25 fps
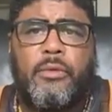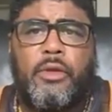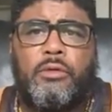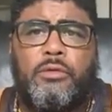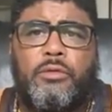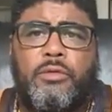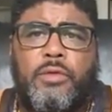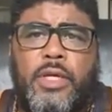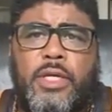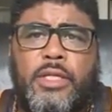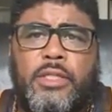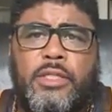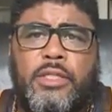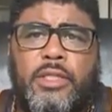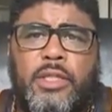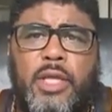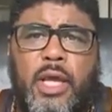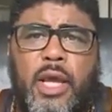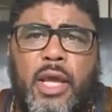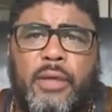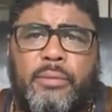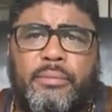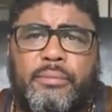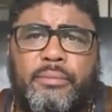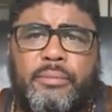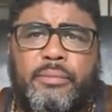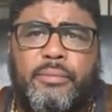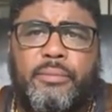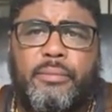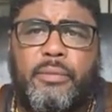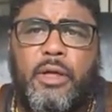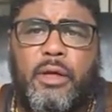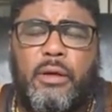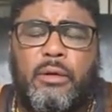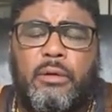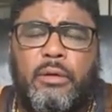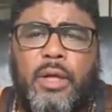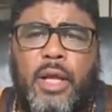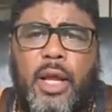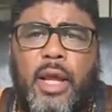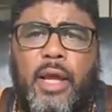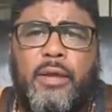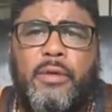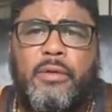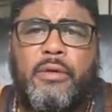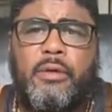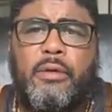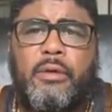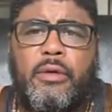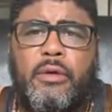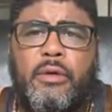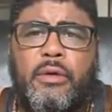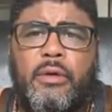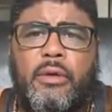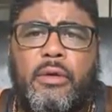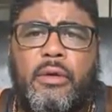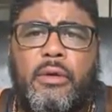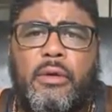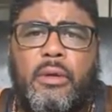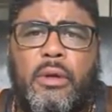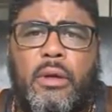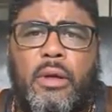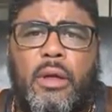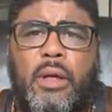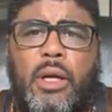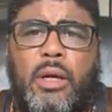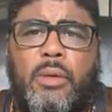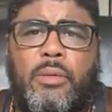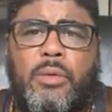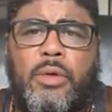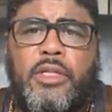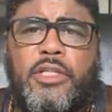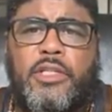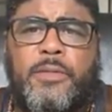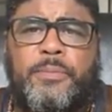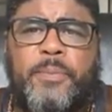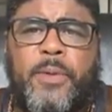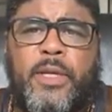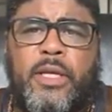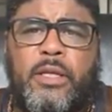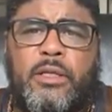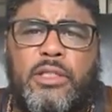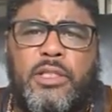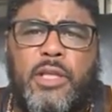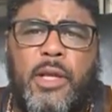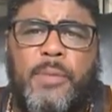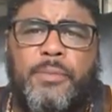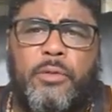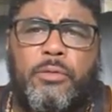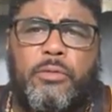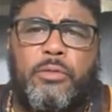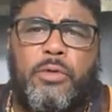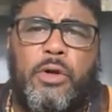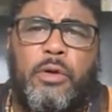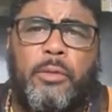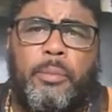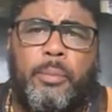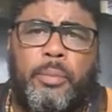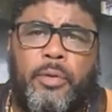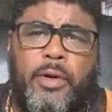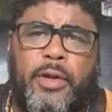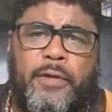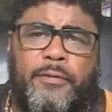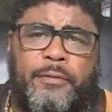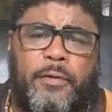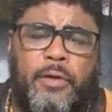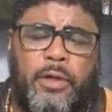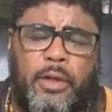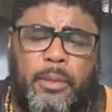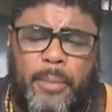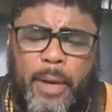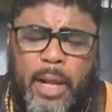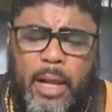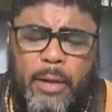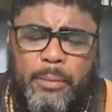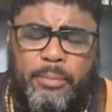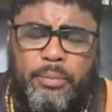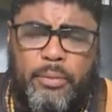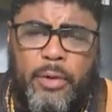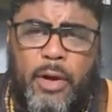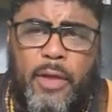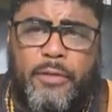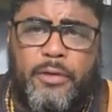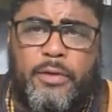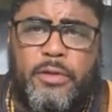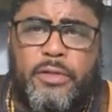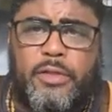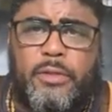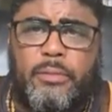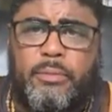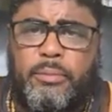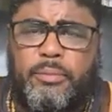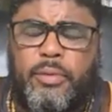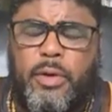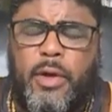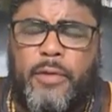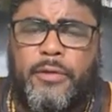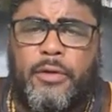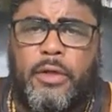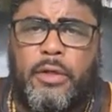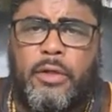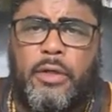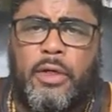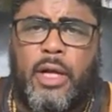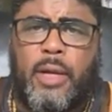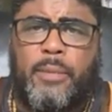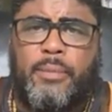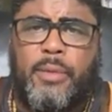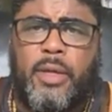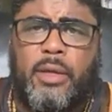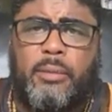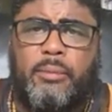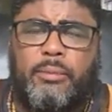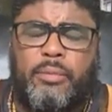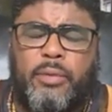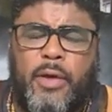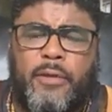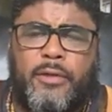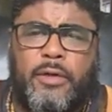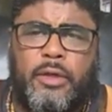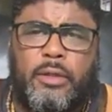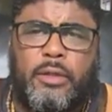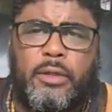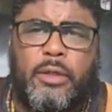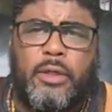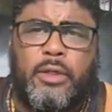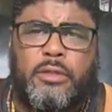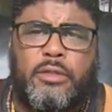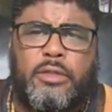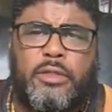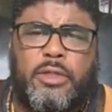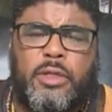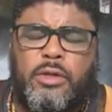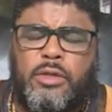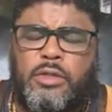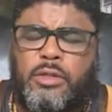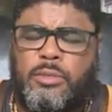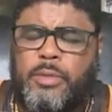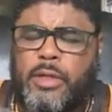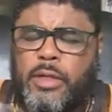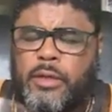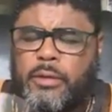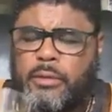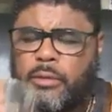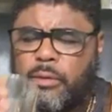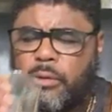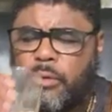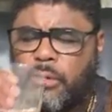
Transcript: Reset, okay? I want to speak something real briefly about brothers. Brotherhood, I mean, brotherhood, excuse me.